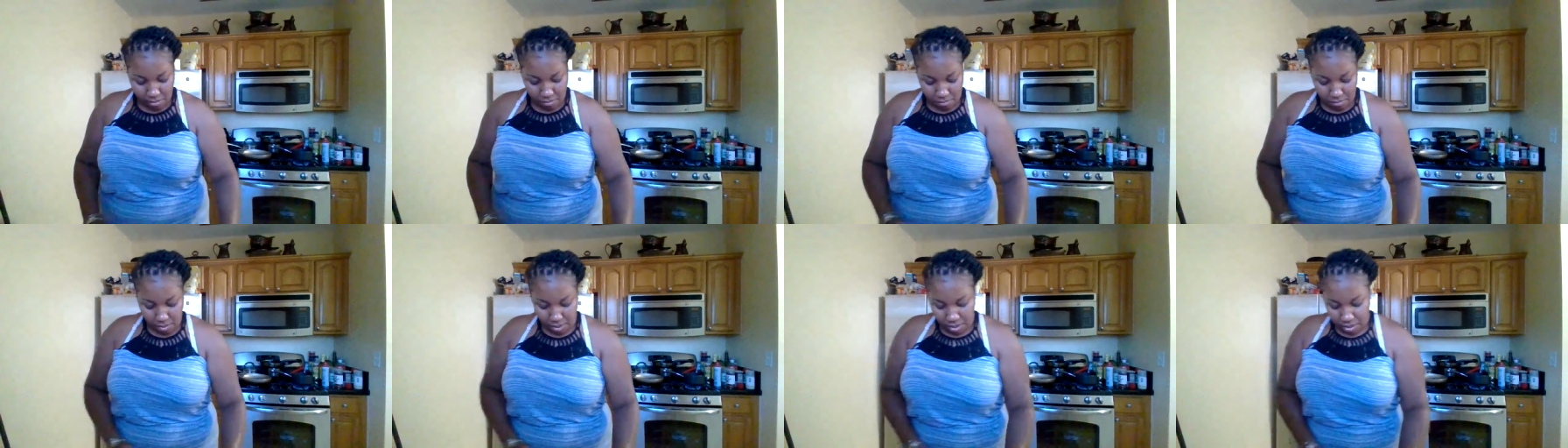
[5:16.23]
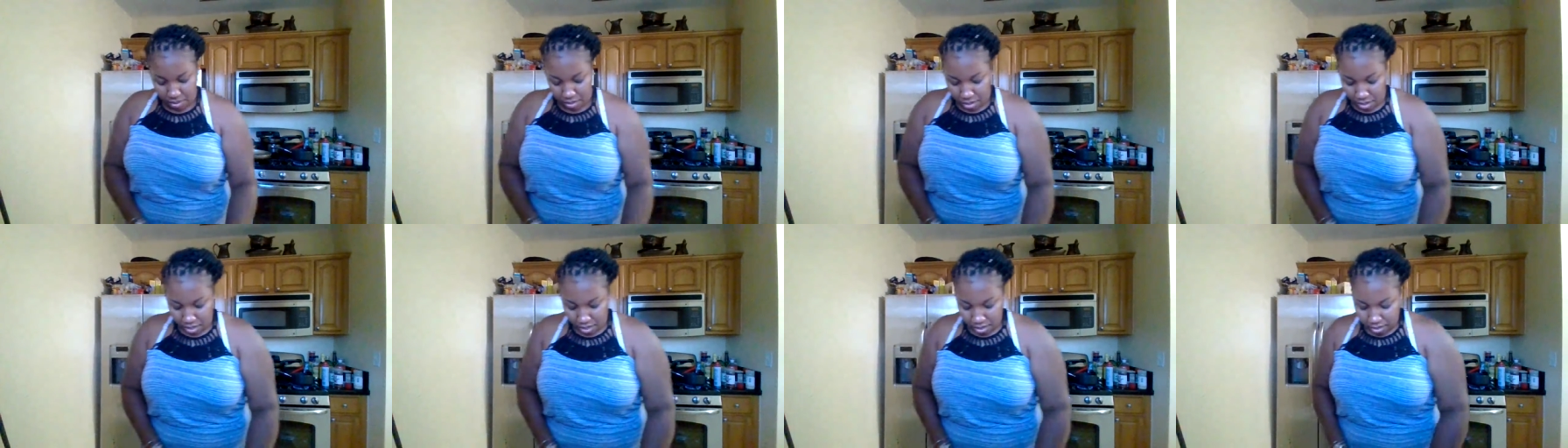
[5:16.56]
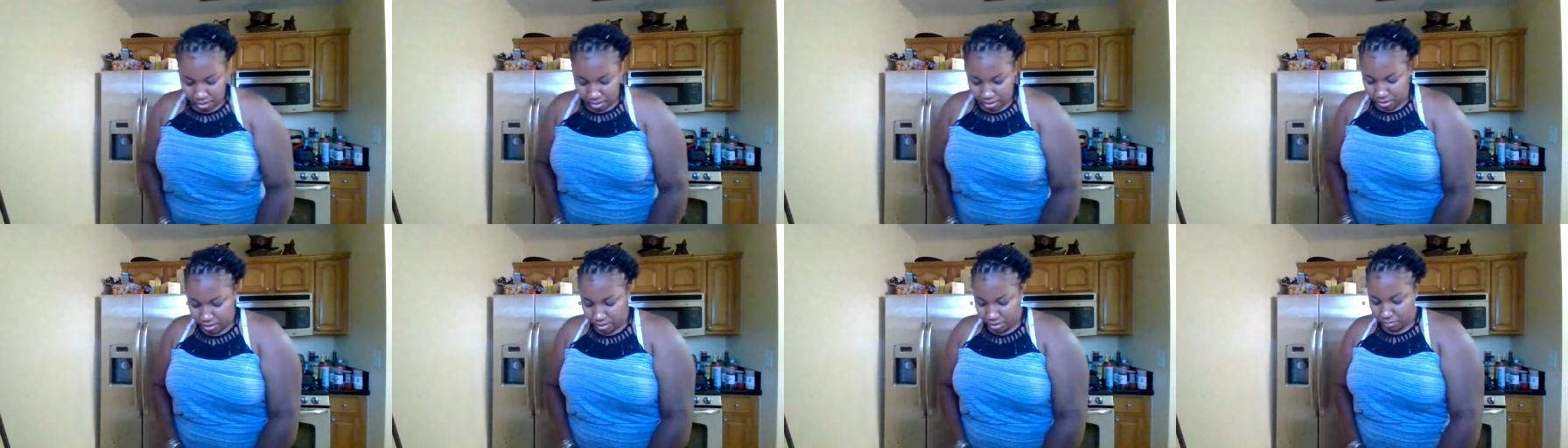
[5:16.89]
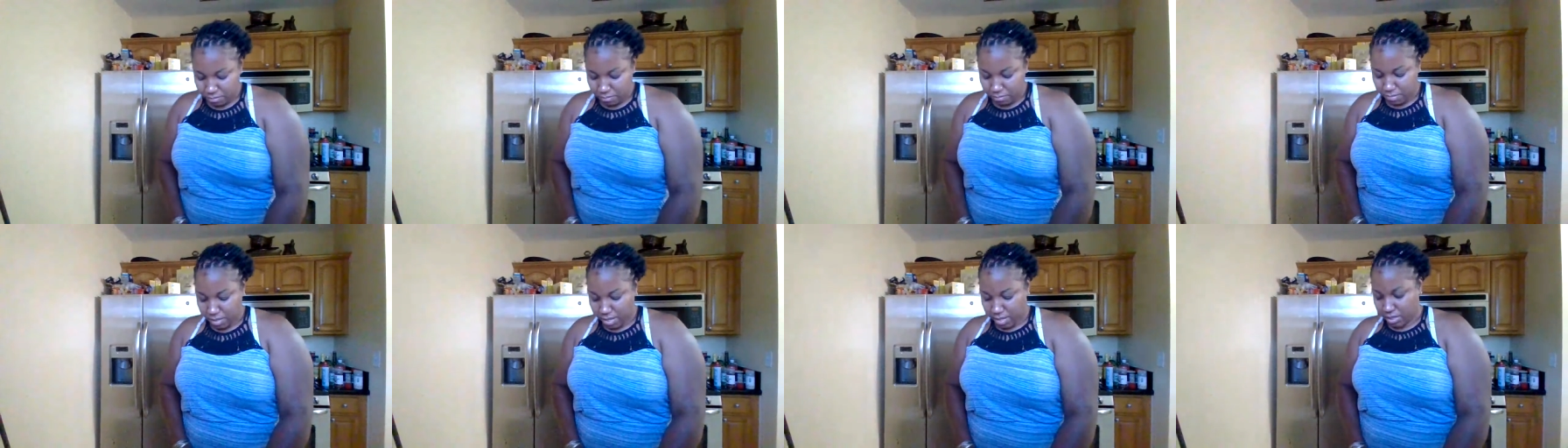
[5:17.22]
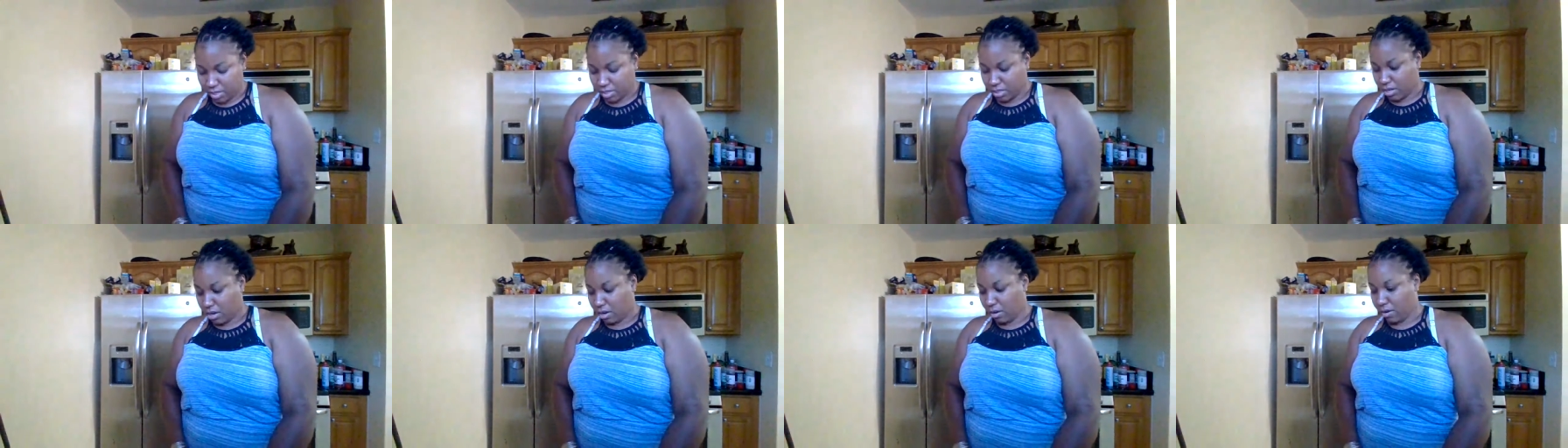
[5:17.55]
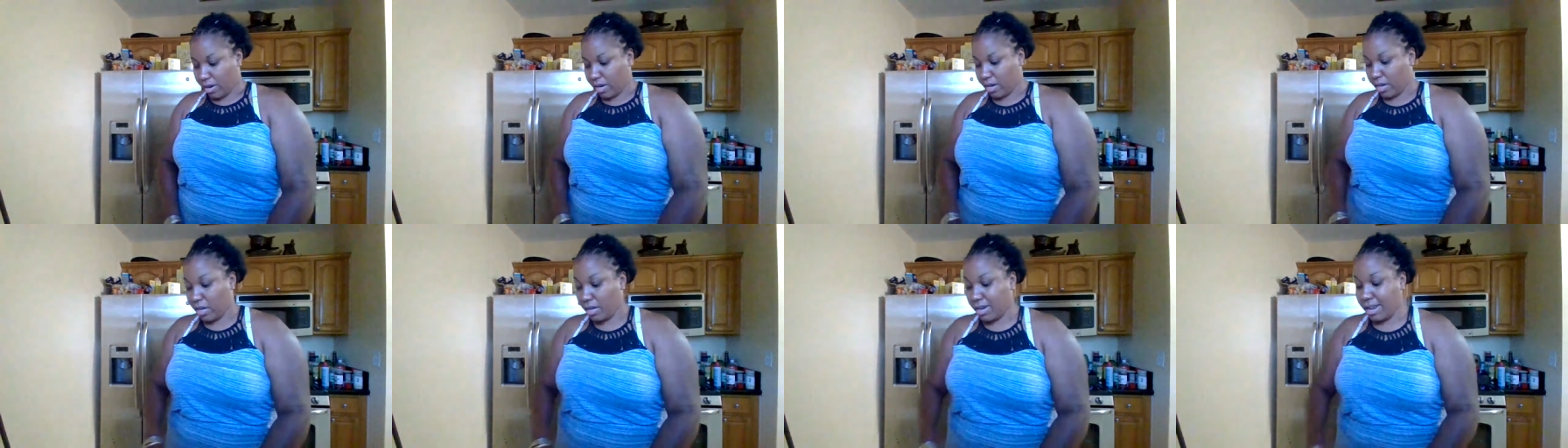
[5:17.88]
My garlic is meshed already.